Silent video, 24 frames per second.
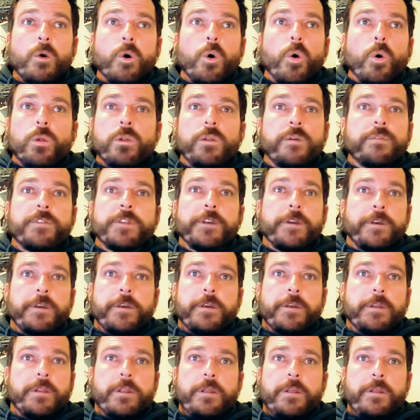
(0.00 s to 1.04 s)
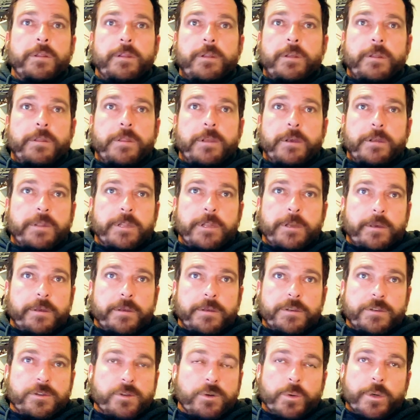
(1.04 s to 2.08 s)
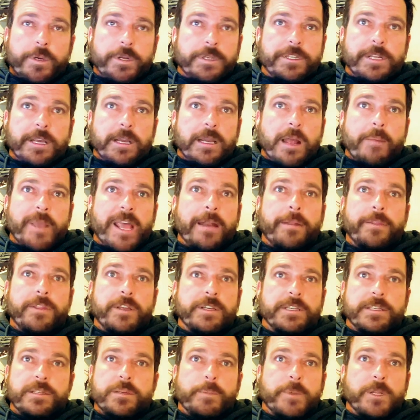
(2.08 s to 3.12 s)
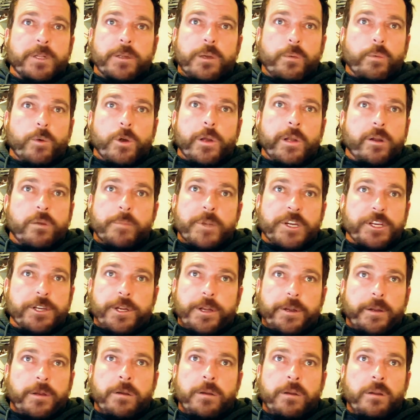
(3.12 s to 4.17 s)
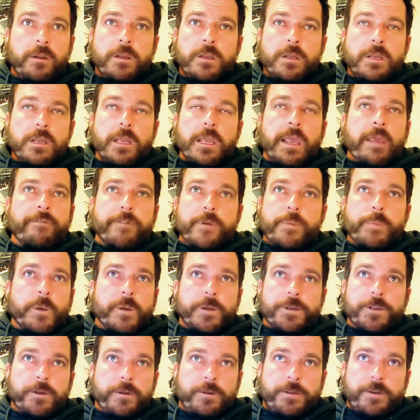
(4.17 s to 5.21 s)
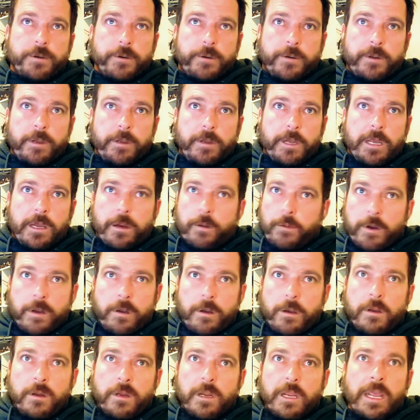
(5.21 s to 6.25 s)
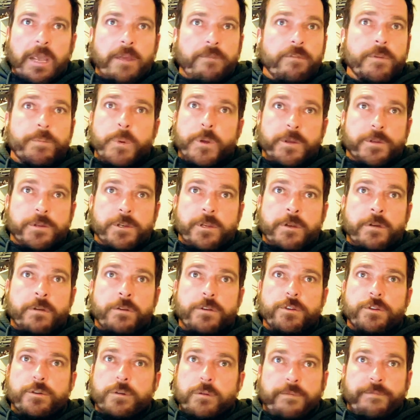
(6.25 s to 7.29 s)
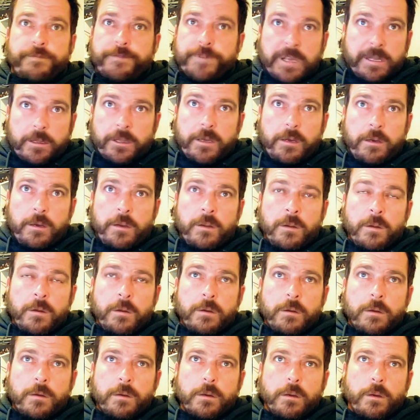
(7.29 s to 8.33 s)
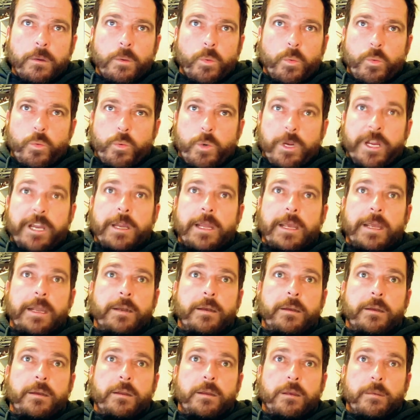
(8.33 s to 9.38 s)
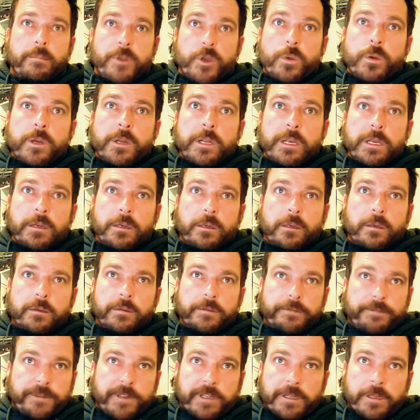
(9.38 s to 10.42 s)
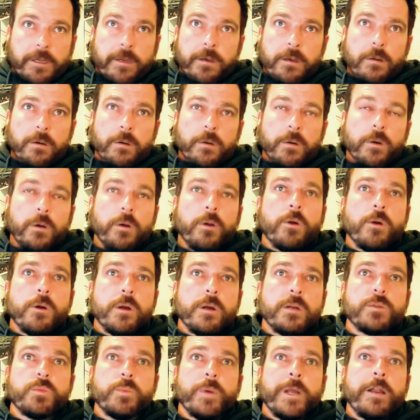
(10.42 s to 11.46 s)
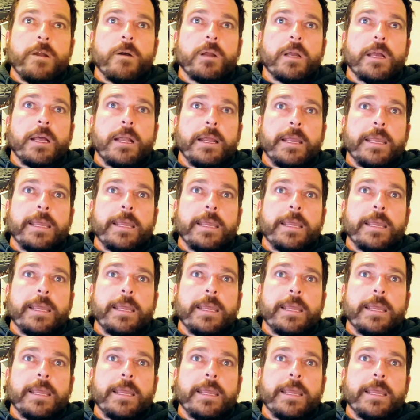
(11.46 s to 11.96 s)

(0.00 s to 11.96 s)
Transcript: all of the stories that come out of the Disability Royal Commission, every person should hear it. Every person should feel it. We need community to feel it, or else we're not going to